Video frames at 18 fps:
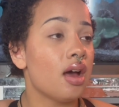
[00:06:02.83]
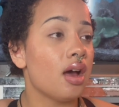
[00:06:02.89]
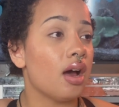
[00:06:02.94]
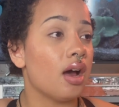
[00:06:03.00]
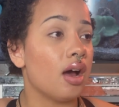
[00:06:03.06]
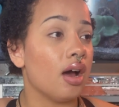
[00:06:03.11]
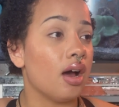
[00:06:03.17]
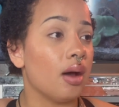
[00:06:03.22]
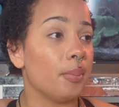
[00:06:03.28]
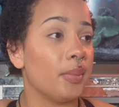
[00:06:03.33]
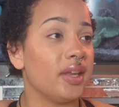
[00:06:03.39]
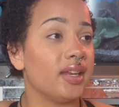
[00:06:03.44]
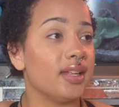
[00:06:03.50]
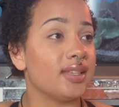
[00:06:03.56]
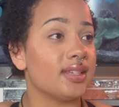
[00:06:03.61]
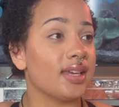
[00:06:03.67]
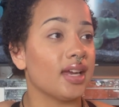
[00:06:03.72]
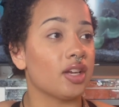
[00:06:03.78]
And
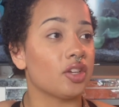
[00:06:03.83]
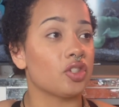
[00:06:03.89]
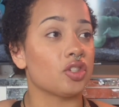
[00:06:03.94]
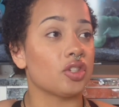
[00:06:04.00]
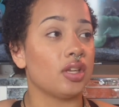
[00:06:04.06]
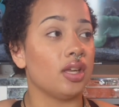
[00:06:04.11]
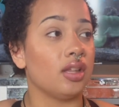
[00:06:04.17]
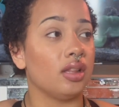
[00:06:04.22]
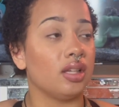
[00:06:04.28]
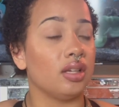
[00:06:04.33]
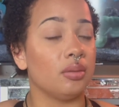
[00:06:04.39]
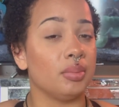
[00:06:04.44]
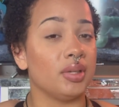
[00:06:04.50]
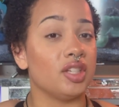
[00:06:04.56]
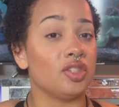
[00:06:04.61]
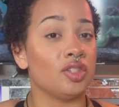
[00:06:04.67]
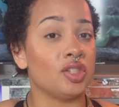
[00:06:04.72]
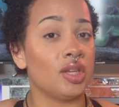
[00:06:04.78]
it's actually a little
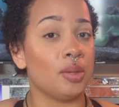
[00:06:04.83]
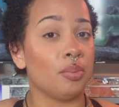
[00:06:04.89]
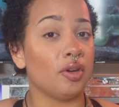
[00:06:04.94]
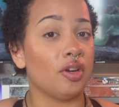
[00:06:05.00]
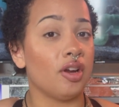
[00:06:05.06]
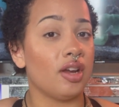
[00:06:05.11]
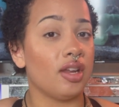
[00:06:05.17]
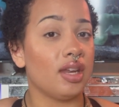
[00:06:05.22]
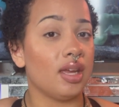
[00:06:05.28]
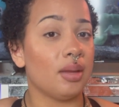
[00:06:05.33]
bit cheaper on